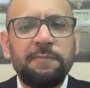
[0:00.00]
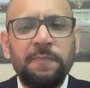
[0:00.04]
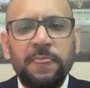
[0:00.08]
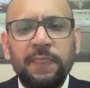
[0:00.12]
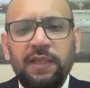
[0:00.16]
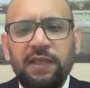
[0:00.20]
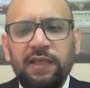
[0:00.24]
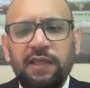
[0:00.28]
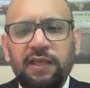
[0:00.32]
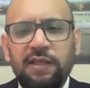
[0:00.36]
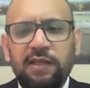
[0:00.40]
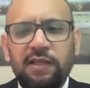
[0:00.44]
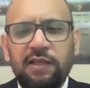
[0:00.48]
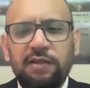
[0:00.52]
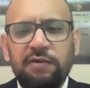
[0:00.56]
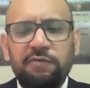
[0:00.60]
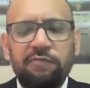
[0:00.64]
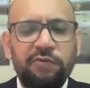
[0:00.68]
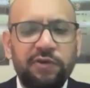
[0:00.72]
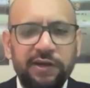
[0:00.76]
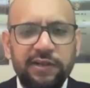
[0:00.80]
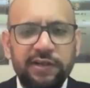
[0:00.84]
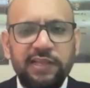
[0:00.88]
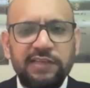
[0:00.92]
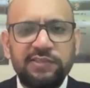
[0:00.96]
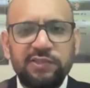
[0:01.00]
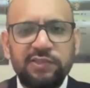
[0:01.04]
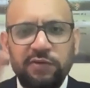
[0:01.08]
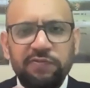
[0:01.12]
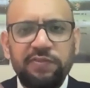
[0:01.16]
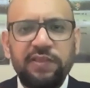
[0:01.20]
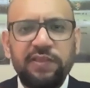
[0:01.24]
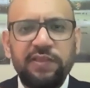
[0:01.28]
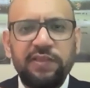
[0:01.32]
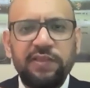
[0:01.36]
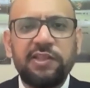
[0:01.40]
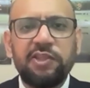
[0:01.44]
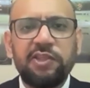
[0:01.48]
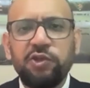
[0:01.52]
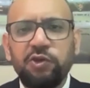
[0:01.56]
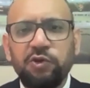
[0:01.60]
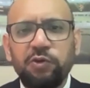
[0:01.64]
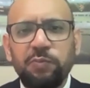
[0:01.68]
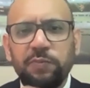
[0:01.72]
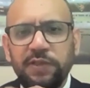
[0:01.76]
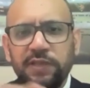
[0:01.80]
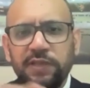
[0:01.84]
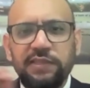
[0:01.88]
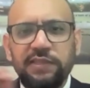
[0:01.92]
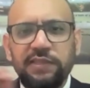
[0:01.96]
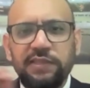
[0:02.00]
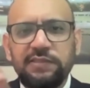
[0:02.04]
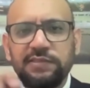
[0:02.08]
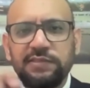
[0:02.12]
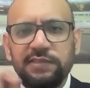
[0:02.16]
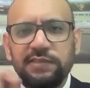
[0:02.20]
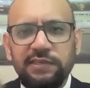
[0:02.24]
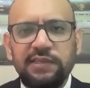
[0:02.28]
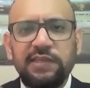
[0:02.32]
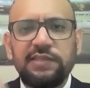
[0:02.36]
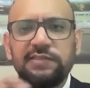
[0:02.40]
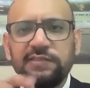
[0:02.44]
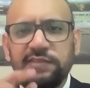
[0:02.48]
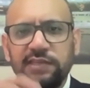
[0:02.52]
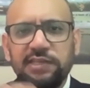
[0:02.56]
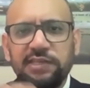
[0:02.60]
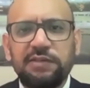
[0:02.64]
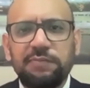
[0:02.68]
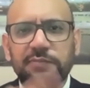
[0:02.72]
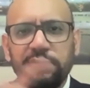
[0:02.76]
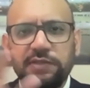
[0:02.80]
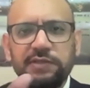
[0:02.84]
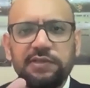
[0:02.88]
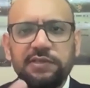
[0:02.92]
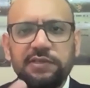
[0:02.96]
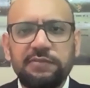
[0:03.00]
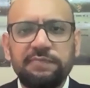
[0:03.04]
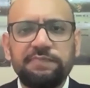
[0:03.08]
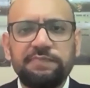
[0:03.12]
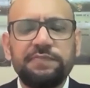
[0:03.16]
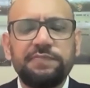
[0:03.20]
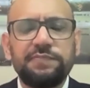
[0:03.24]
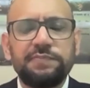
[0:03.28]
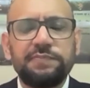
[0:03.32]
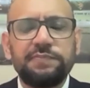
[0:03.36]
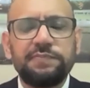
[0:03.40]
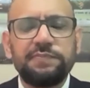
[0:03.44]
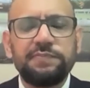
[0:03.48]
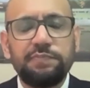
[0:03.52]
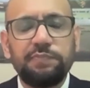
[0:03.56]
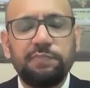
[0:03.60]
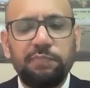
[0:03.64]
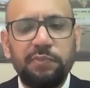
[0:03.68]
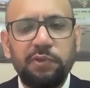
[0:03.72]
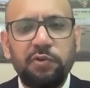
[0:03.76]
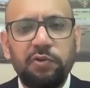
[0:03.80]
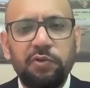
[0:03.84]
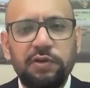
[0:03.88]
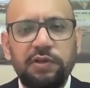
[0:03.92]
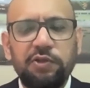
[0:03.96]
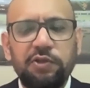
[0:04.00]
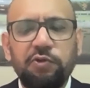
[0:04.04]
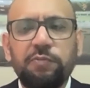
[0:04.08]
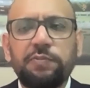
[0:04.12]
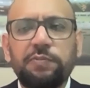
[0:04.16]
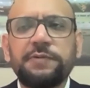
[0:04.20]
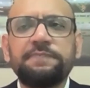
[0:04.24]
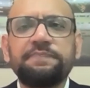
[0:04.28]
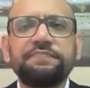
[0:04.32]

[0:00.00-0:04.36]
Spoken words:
vertex of that cube is 10 centimeter, pure cube.